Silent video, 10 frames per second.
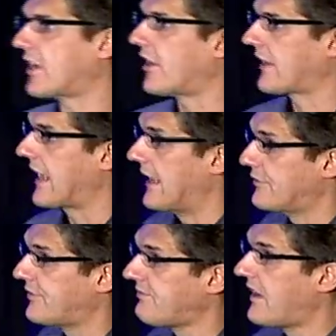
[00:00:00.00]

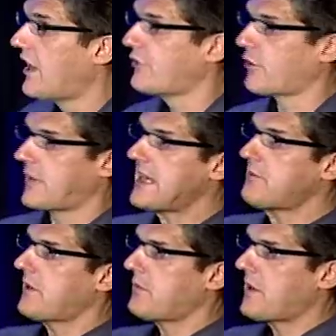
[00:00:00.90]
Archive. So here
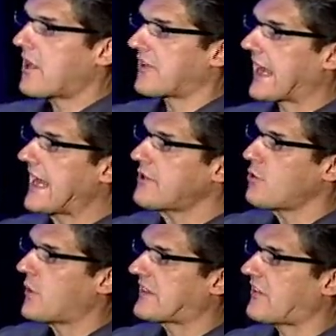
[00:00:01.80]
we are
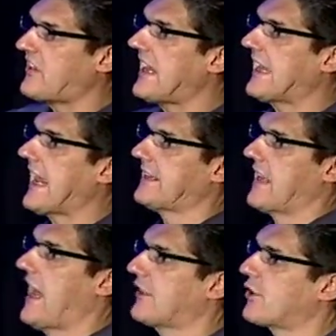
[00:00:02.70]
again with the
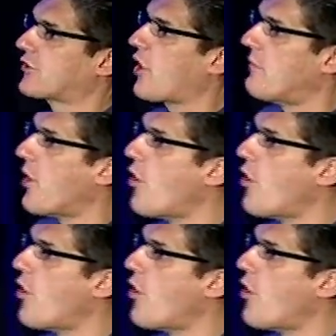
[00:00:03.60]
CNN.com uh,